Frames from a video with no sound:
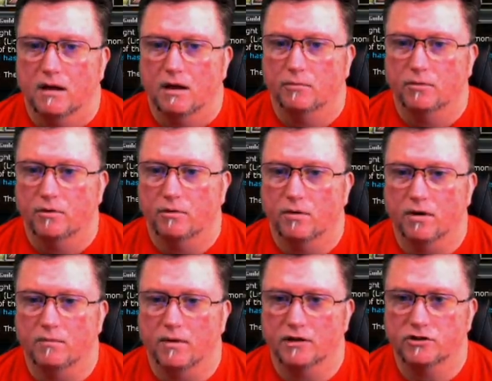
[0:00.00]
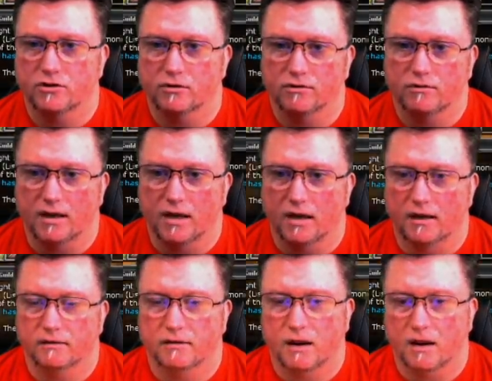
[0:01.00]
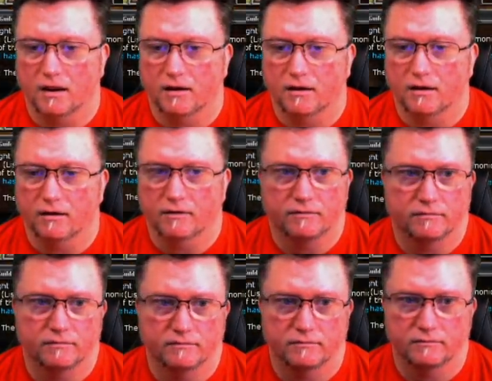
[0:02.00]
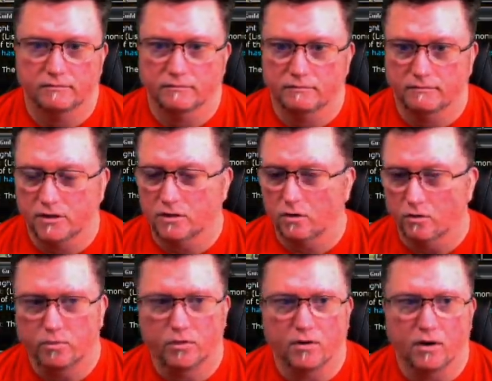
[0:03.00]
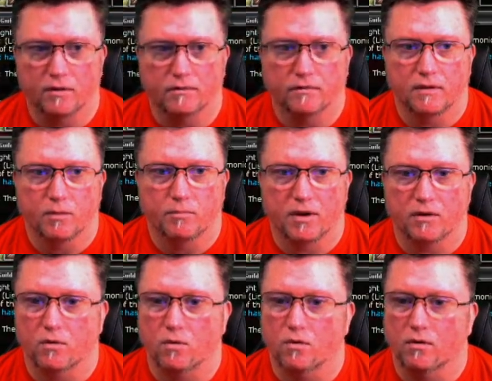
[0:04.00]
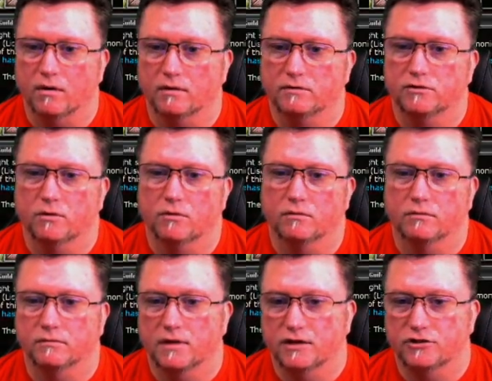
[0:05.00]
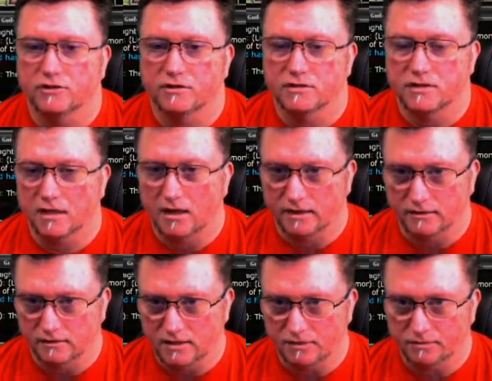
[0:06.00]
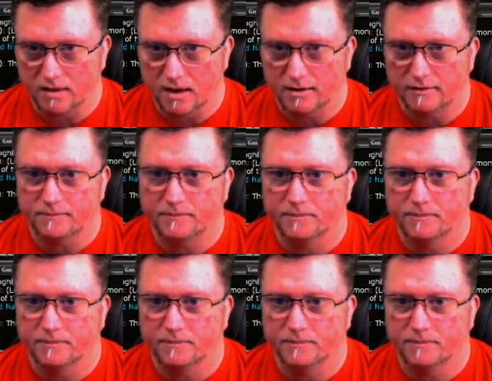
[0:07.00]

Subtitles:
I'm gonna want to make sure that I, you know, put on a better aura. So as you can see, like the Death Knight.